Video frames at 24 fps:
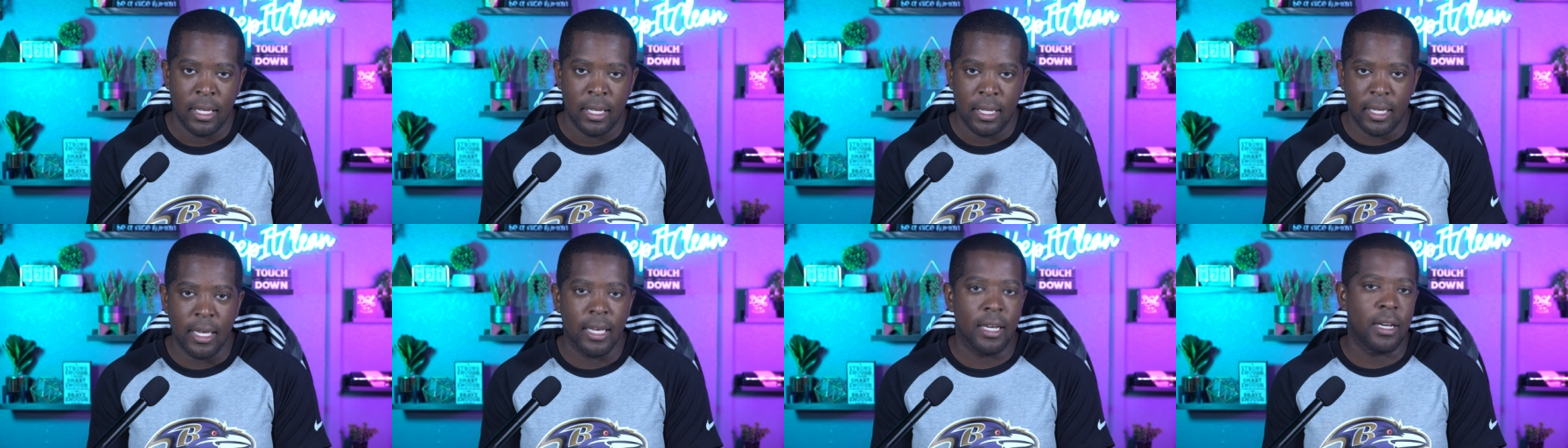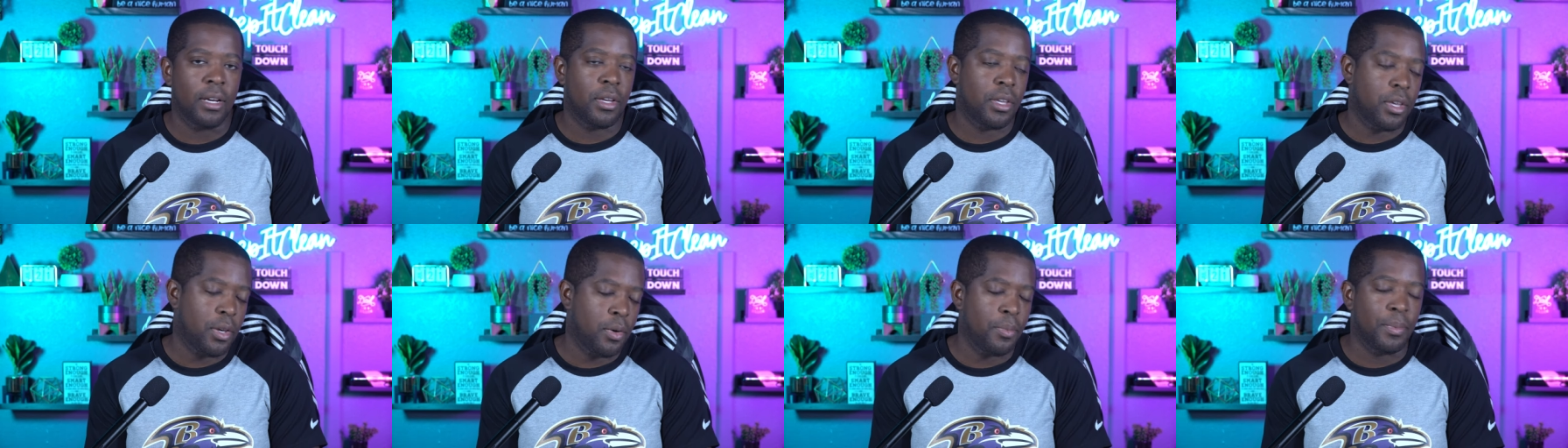Yeah,
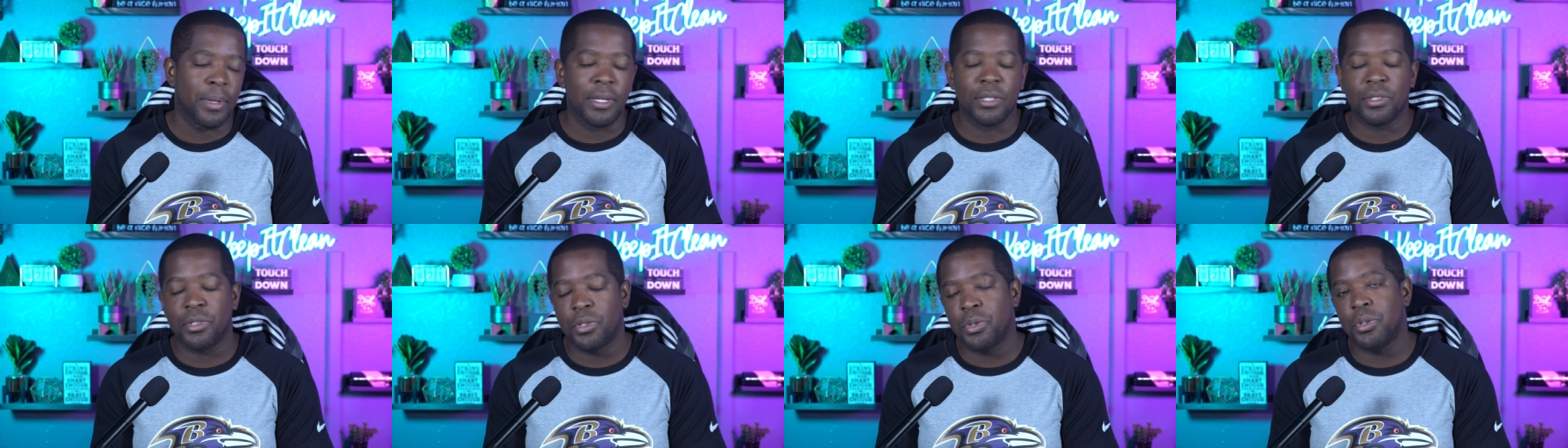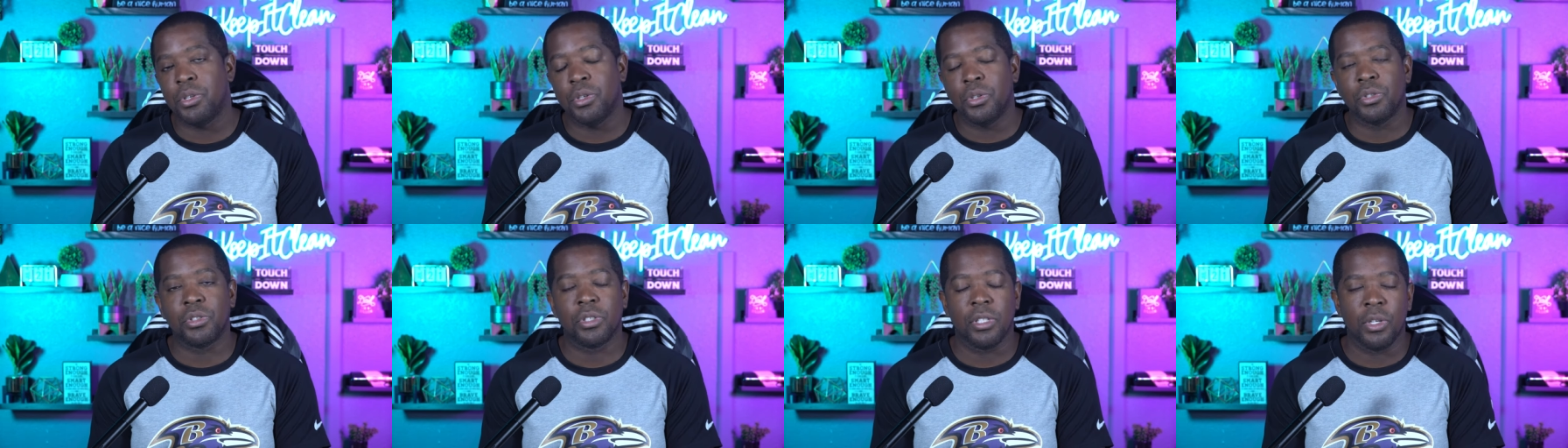Q Bs do
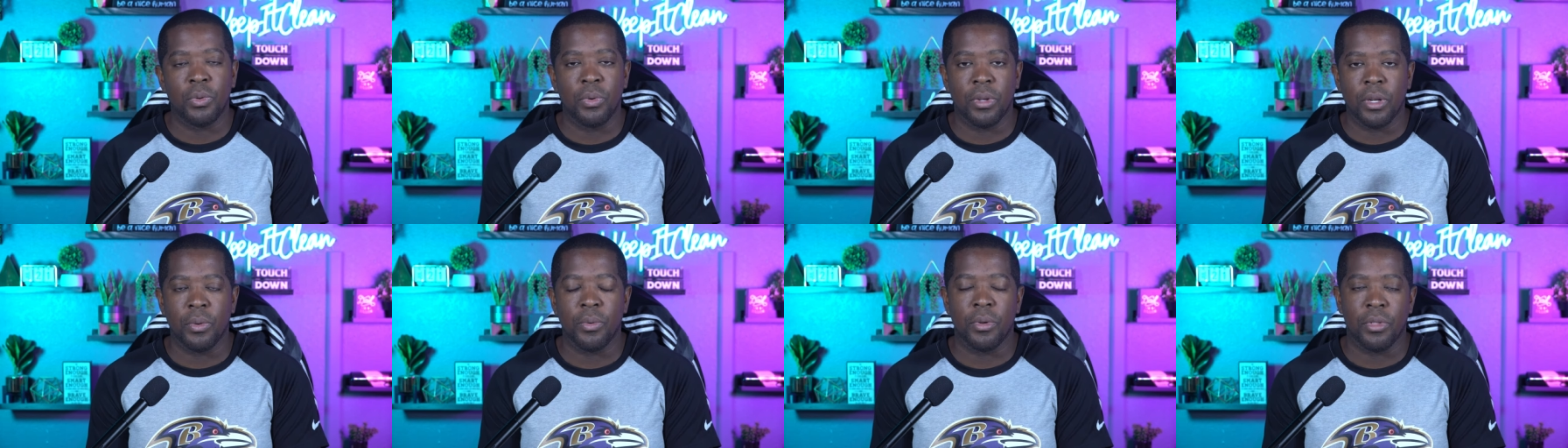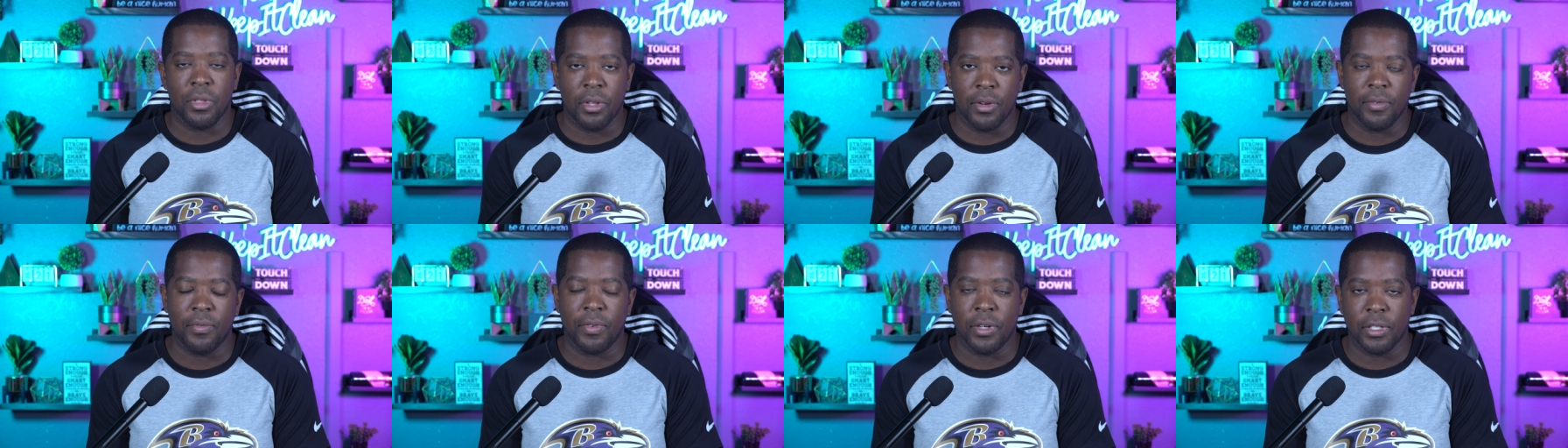usually win it
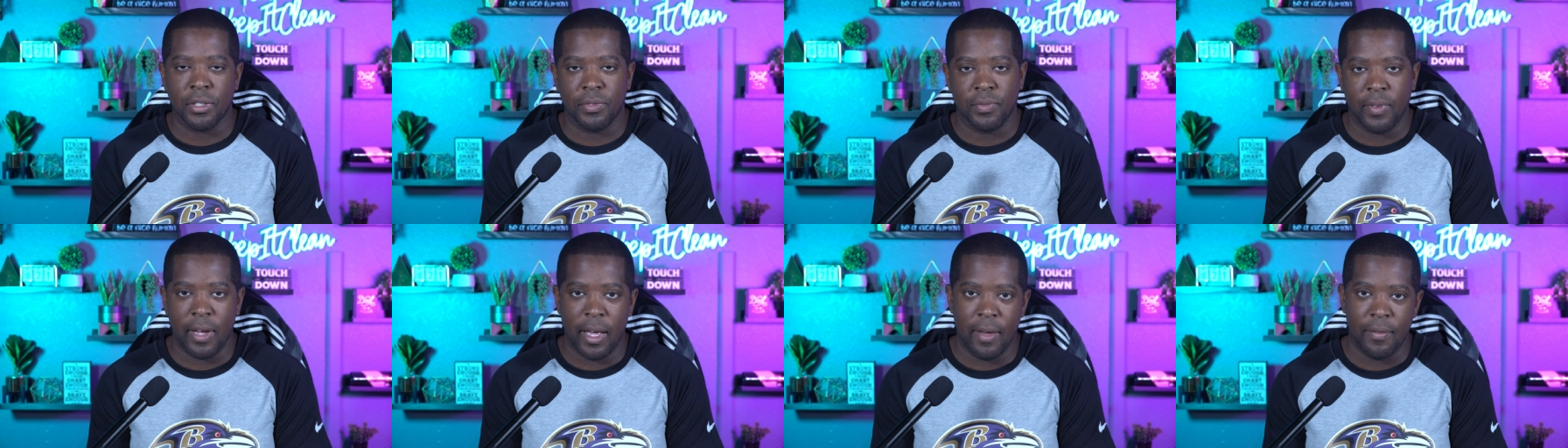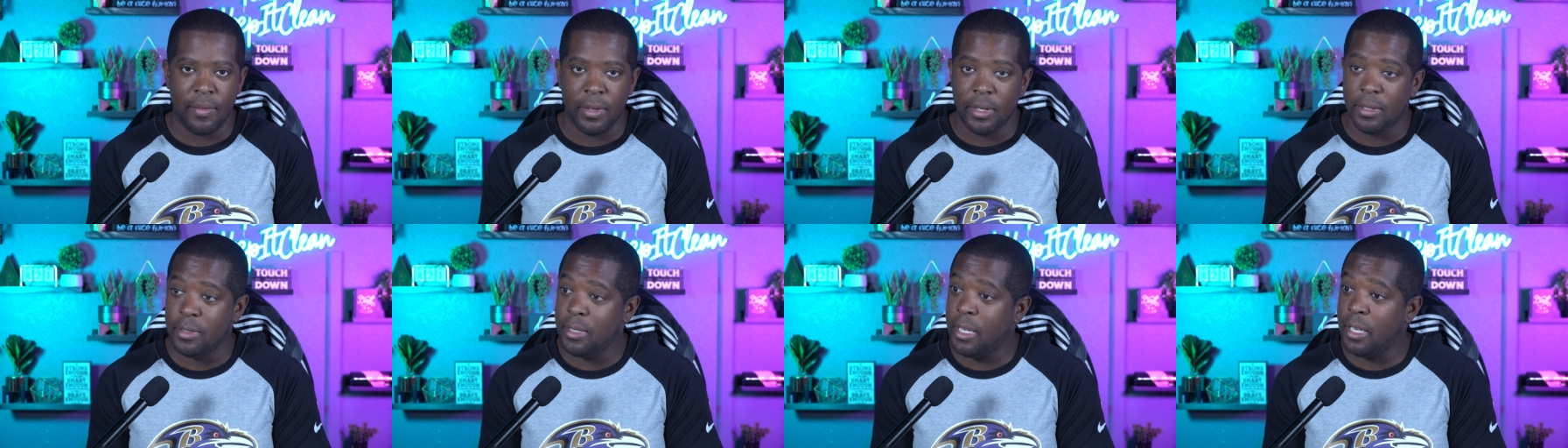within the first five
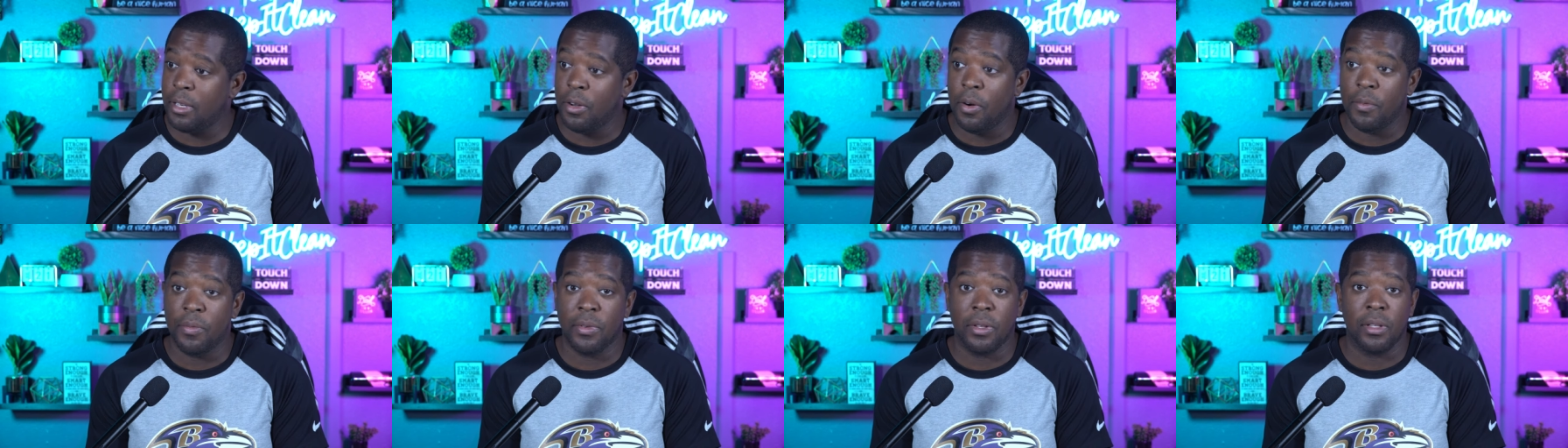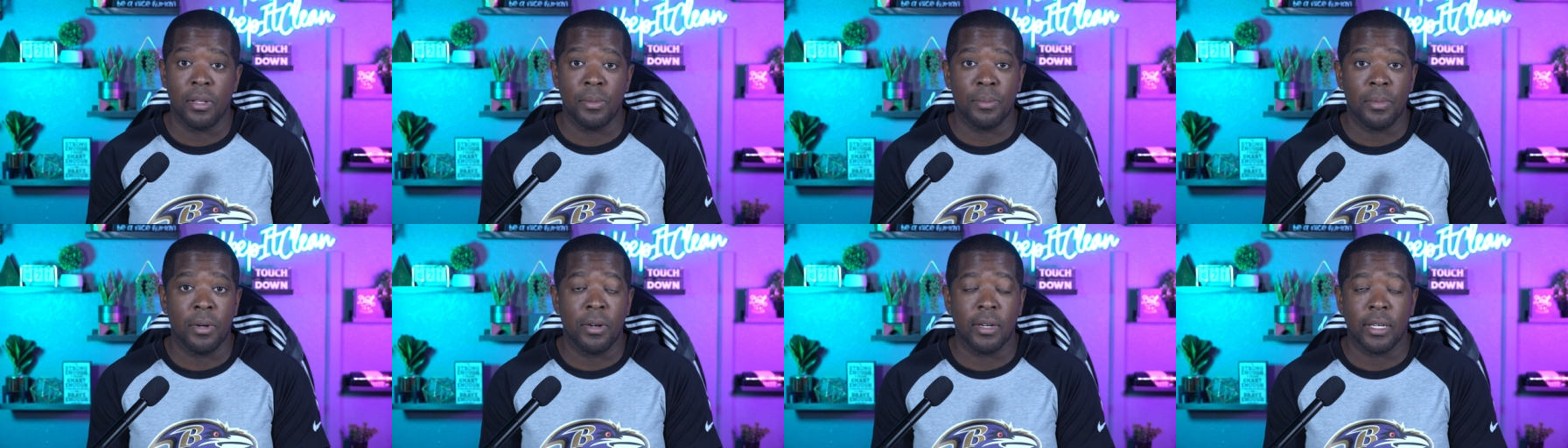years. Hey, hopefully
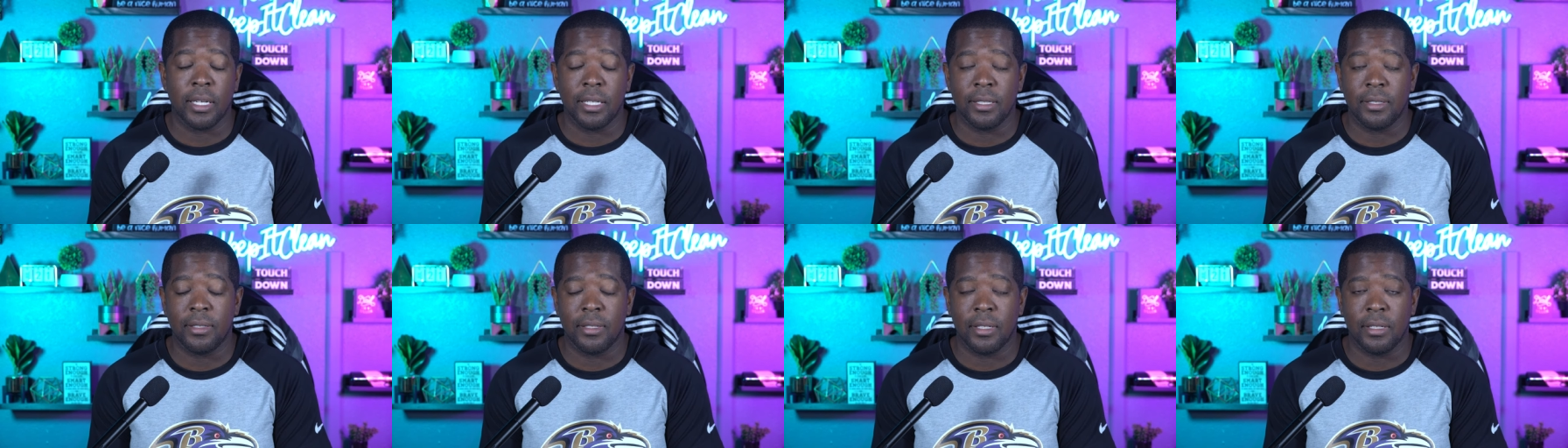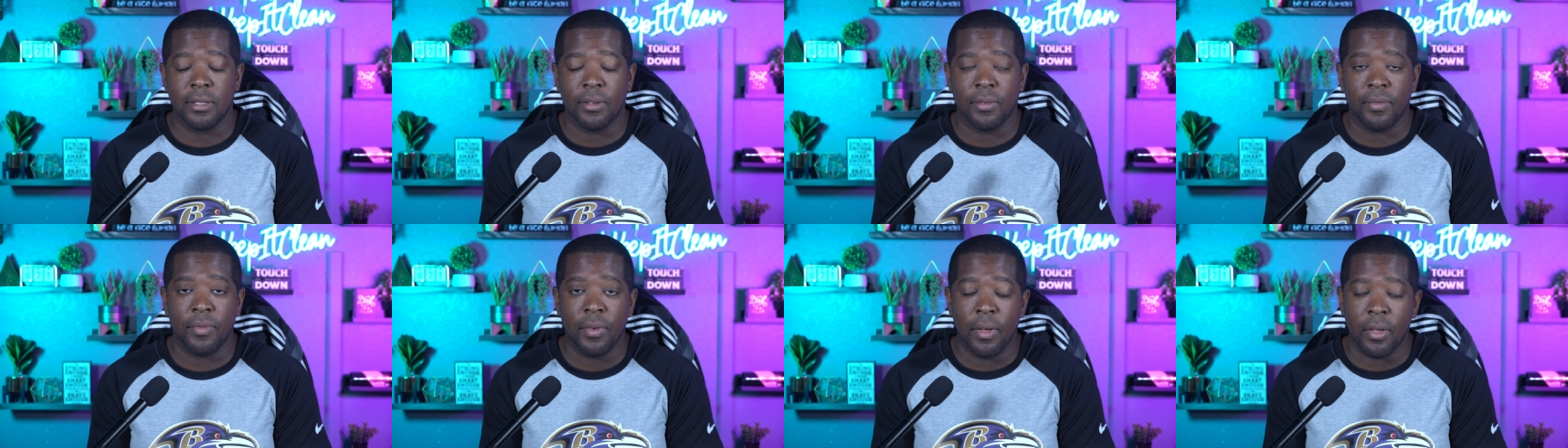Lamar gets it
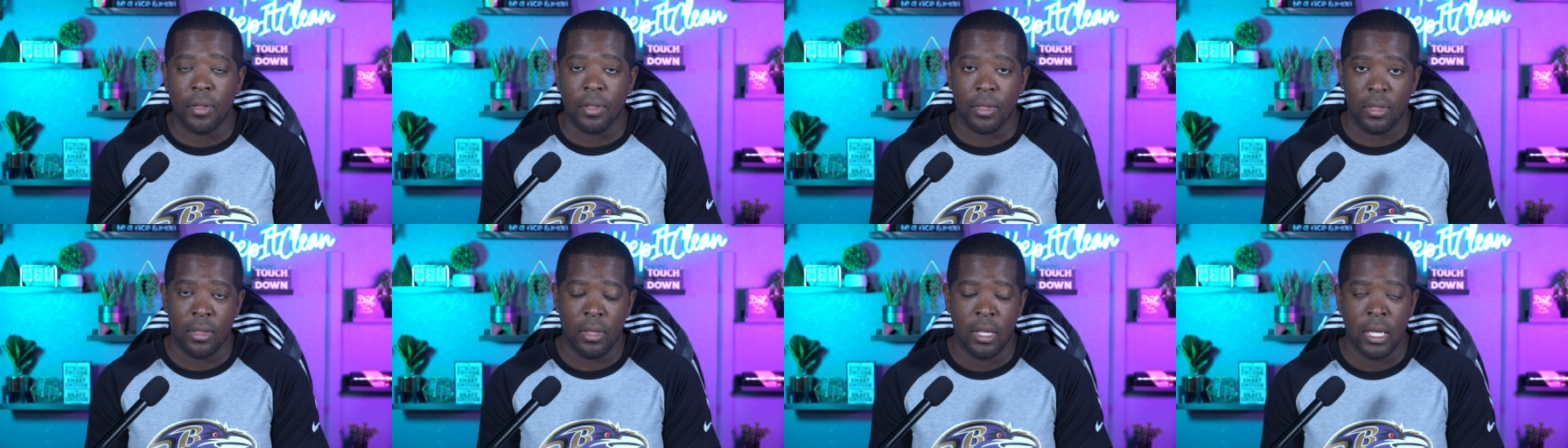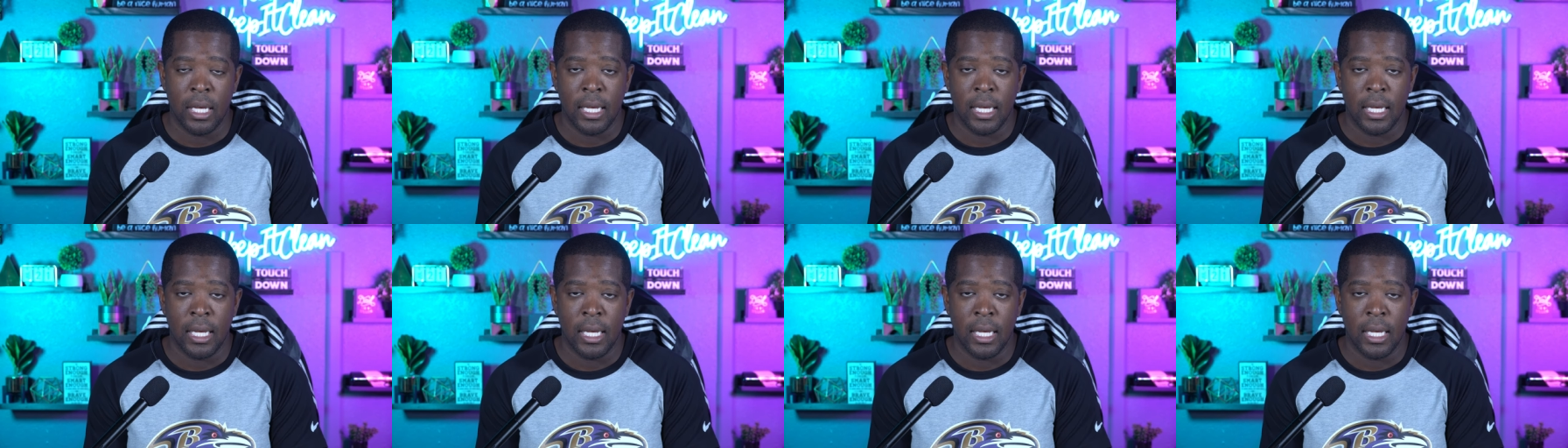in the fifth.